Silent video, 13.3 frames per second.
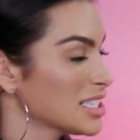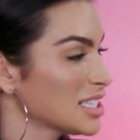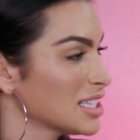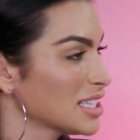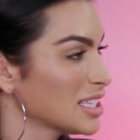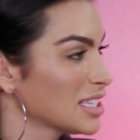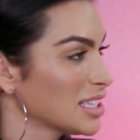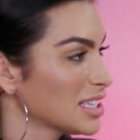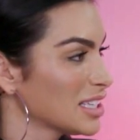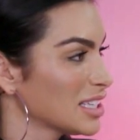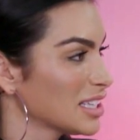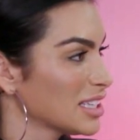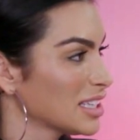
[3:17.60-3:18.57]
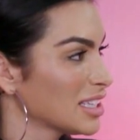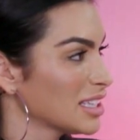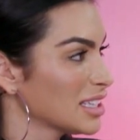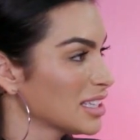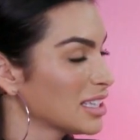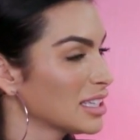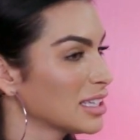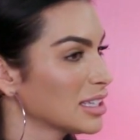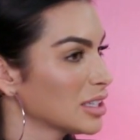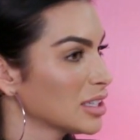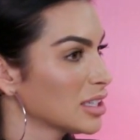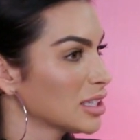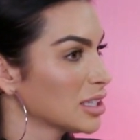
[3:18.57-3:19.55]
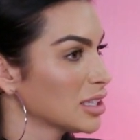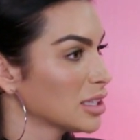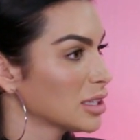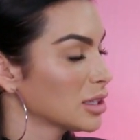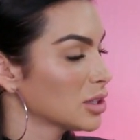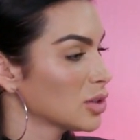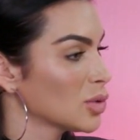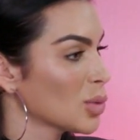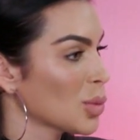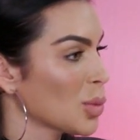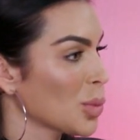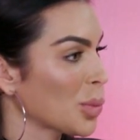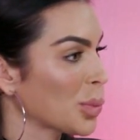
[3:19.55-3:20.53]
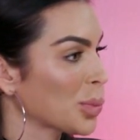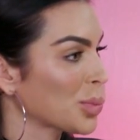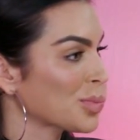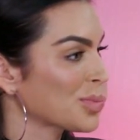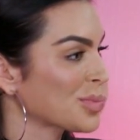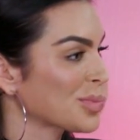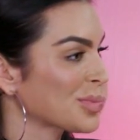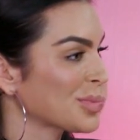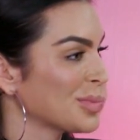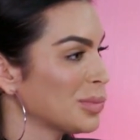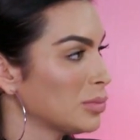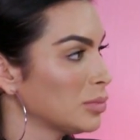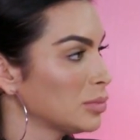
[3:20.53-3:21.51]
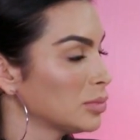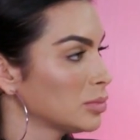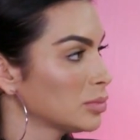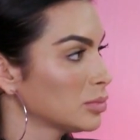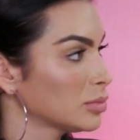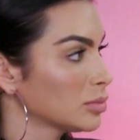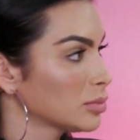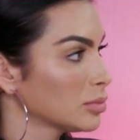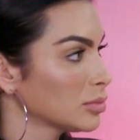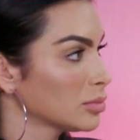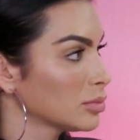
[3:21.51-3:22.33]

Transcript: This person isn't speaking.